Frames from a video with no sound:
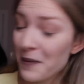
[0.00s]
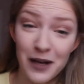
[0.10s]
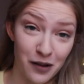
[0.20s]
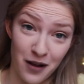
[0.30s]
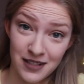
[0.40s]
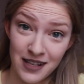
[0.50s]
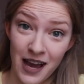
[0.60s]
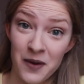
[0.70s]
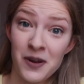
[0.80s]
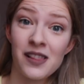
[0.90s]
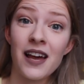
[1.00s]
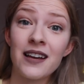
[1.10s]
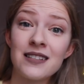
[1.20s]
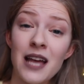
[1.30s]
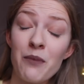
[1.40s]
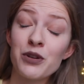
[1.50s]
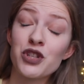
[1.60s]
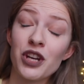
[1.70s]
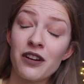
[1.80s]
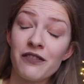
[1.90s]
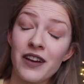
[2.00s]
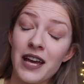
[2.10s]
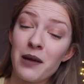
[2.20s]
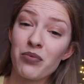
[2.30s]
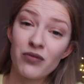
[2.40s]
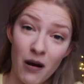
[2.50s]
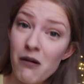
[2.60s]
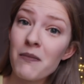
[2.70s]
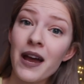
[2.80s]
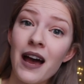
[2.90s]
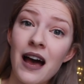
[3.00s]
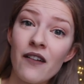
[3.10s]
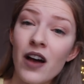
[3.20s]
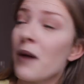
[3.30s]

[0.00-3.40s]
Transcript: from my closet I realized how much of a problem I have,